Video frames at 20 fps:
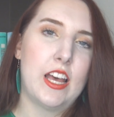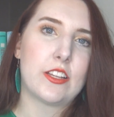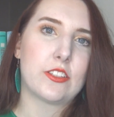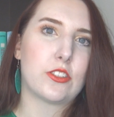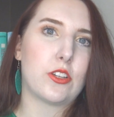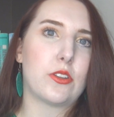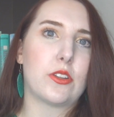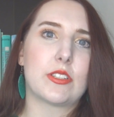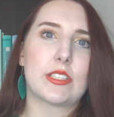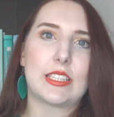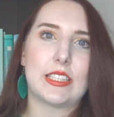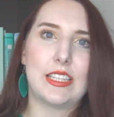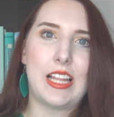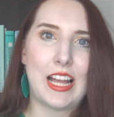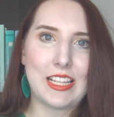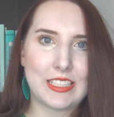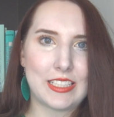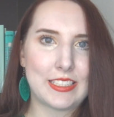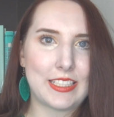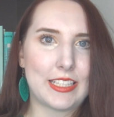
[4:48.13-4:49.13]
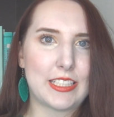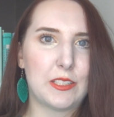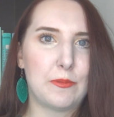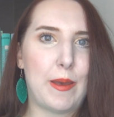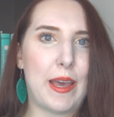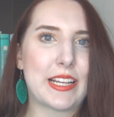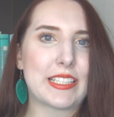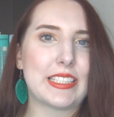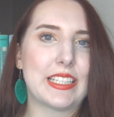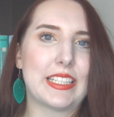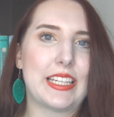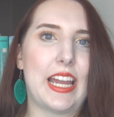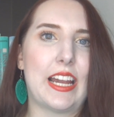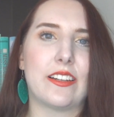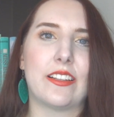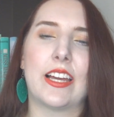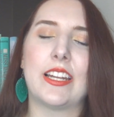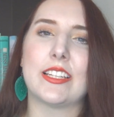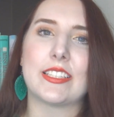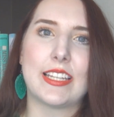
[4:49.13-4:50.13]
So there's lots of suspects and Caroline